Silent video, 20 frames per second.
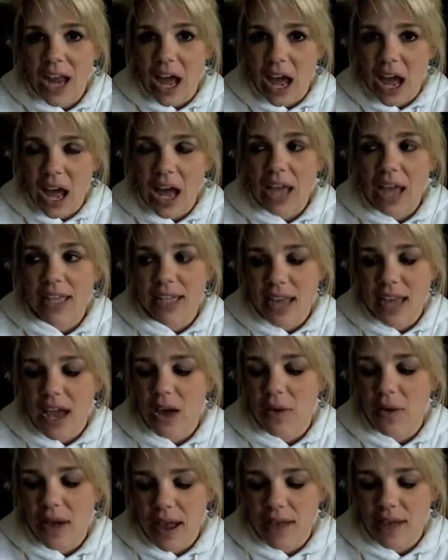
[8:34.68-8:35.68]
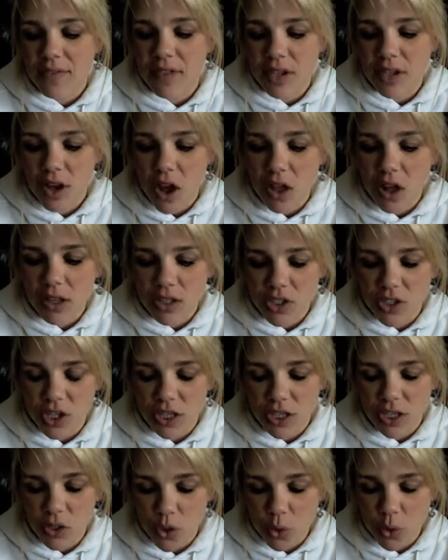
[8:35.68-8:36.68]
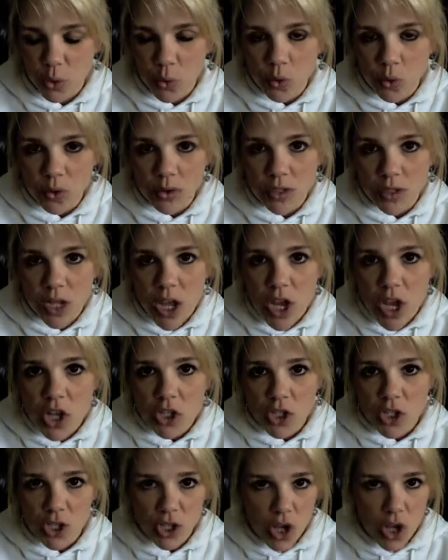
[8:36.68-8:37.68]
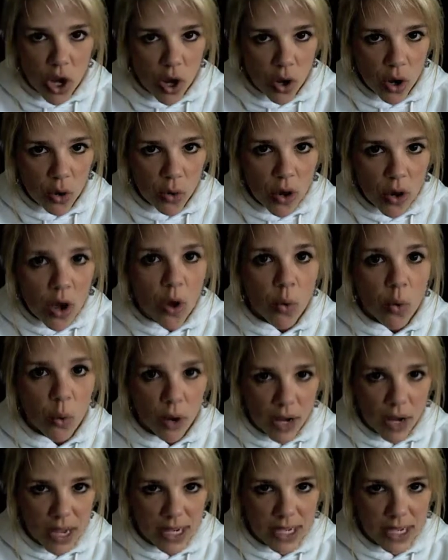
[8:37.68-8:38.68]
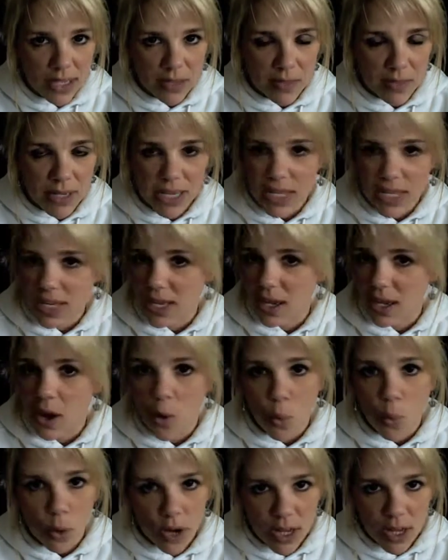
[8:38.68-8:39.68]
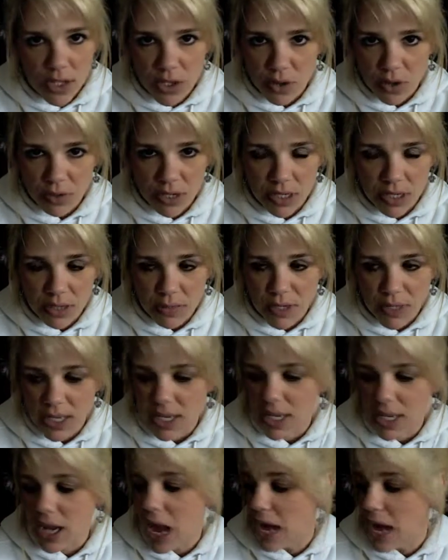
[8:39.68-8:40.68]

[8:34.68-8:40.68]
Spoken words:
I now have the knowledge and the tools to know what I need to be eating, what I don't need to be eating.